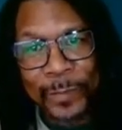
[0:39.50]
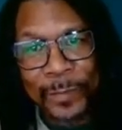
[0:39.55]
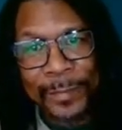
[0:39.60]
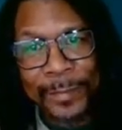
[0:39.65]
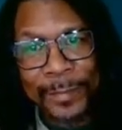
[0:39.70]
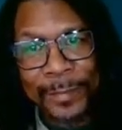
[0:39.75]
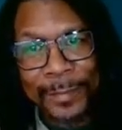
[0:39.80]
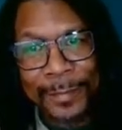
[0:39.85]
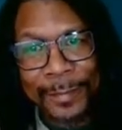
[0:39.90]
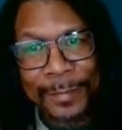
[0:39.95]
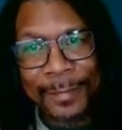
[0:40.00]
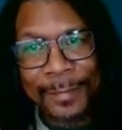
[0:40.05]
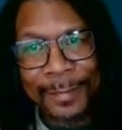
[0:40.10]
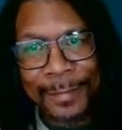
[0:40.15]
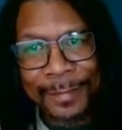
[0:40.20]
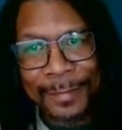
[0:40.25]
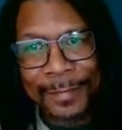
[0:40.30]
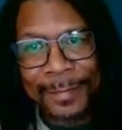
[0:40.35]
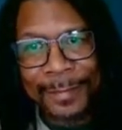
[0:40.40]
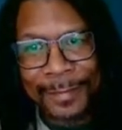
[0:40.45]

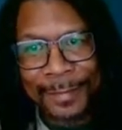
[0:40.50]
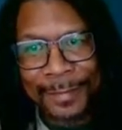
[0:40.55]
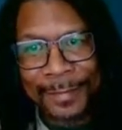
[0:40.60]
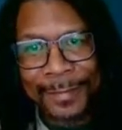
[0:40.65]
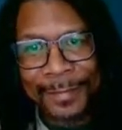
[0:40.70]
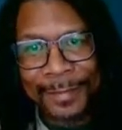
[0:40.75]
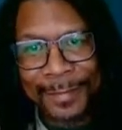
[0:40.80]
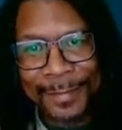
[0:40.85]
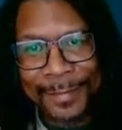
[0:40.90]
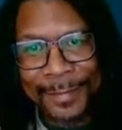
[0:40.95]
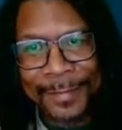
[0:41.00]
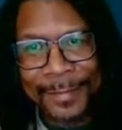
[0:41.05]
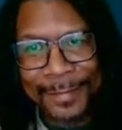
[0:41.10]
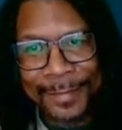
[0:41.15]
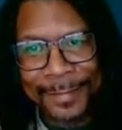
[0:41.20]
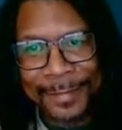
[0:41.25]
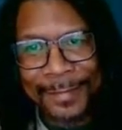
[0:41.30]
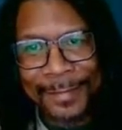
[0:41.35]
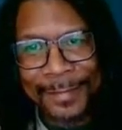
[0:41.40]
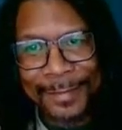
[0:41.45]

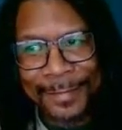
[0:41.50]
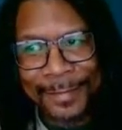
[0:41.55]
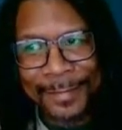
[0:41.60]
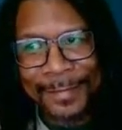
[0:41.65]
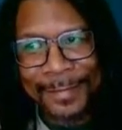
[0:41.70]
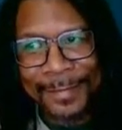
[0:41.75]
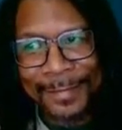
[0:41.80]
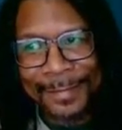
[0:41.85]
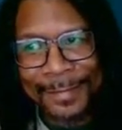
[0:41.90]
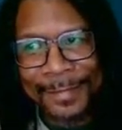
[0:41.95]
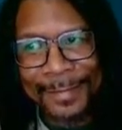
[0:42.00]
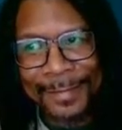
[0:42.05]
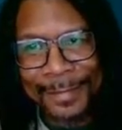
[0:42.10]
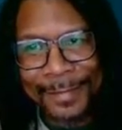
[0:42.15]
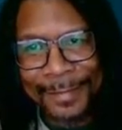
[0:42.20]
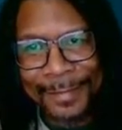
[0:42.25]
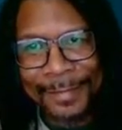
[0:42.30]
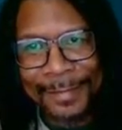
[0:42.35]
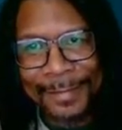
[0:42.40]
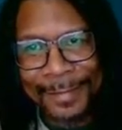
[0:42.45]

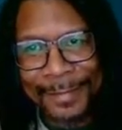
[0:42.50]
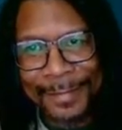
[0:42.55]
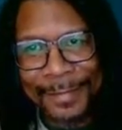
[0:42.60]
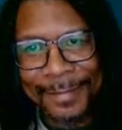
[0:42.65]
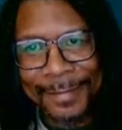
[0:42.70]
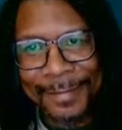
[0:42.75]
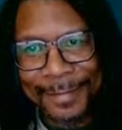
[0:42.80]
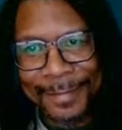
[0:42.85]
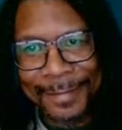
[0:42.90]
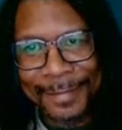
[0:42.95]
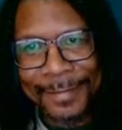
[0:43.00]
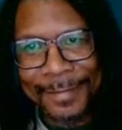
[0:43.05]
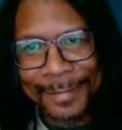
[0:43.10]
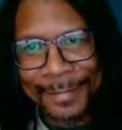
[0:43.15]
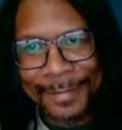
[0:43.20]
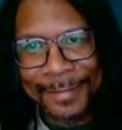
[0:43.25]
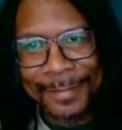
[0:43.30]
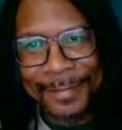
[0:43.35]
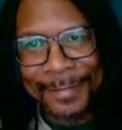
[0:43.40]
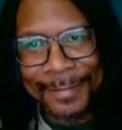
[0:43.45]

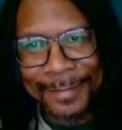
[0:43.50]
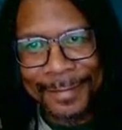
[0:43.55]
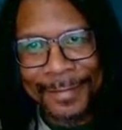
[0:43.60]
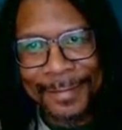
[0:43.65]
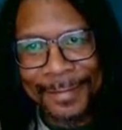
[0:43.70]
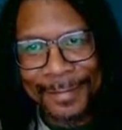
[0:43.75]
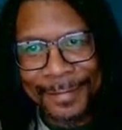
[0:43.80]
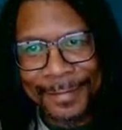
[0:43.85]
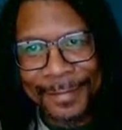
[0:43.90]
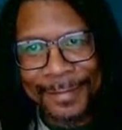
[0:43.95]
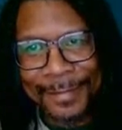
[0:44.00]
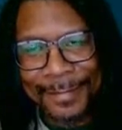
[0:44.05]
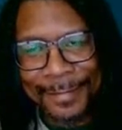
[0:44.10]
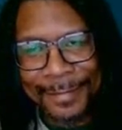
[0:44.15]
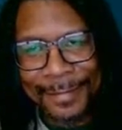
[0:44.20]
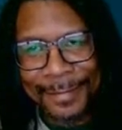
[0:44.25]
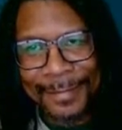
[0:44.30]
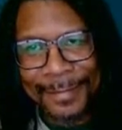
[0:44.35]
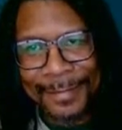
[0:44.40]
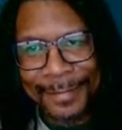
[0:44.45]

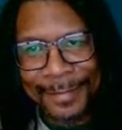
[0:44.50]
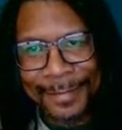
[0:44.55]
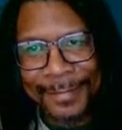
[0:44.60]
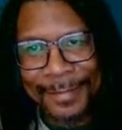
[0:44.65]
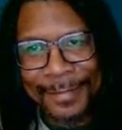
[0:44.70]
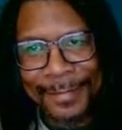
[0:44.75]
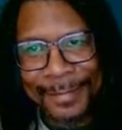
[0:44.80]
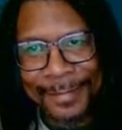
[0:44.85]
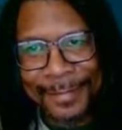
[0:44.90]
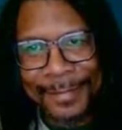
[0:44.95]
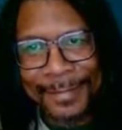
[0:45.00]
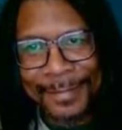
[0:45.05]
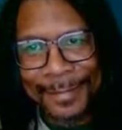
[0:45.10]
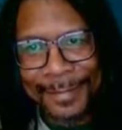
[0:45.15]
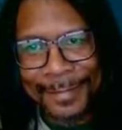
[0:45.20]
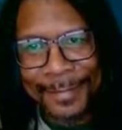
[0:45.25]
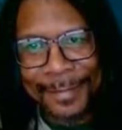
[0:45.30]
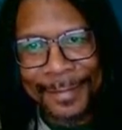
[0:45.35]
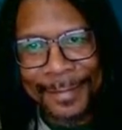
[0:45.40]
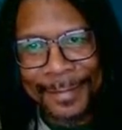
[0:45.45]

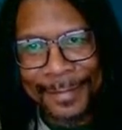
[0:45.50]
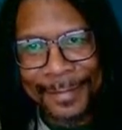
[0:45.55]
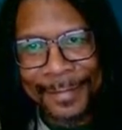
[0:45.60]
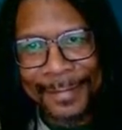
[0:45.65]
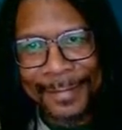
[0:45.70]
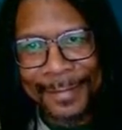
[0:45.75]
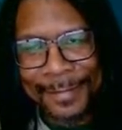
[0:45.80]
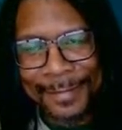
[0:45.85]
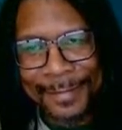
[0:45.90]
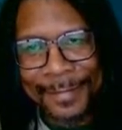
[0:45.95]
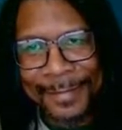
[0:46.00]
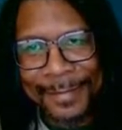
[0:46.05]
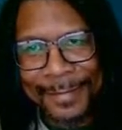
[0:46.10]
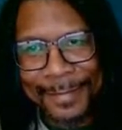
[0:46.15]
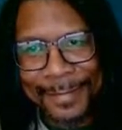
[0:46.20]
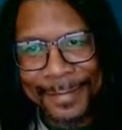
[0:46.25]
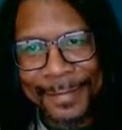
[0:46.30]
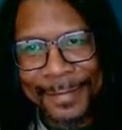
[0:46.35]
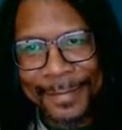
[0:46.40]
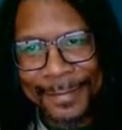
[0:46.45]

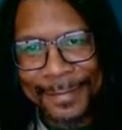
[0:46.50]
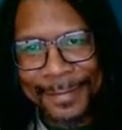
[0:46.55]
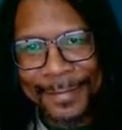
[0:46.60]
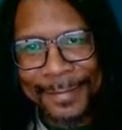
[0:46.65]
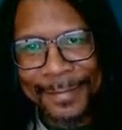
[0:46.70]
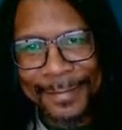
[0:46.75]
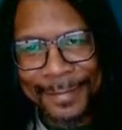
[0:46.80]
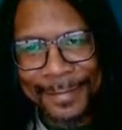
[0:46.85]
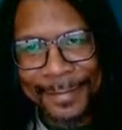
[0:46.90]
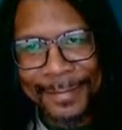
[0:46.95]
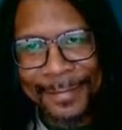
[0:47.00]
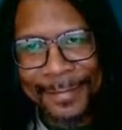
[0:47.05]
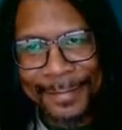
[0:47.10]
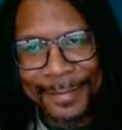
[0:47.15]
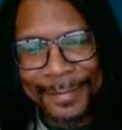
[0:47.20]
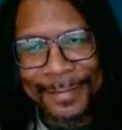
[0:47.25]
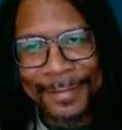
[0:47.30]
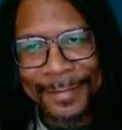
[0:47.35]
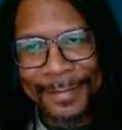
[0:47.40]
(not speaking)